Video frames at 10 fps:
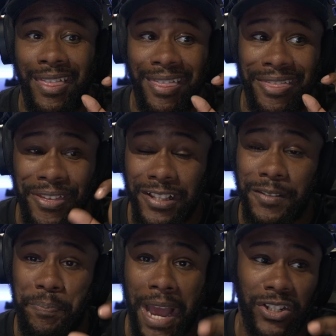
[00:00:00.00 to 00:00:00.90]
this
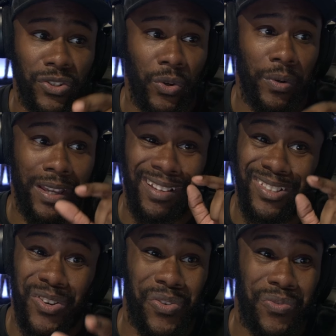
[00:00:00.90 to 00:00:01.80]
patch note
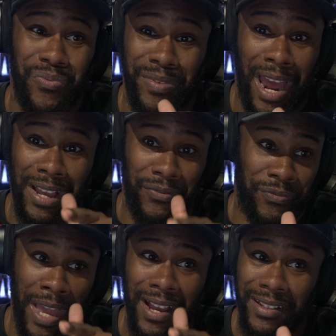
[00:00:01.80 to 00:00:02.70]
is that
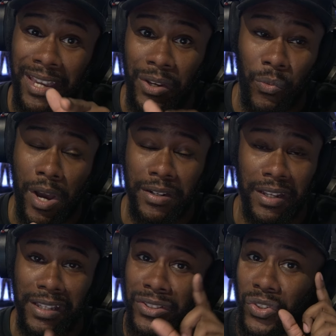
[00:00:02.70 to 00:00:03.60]
that king one is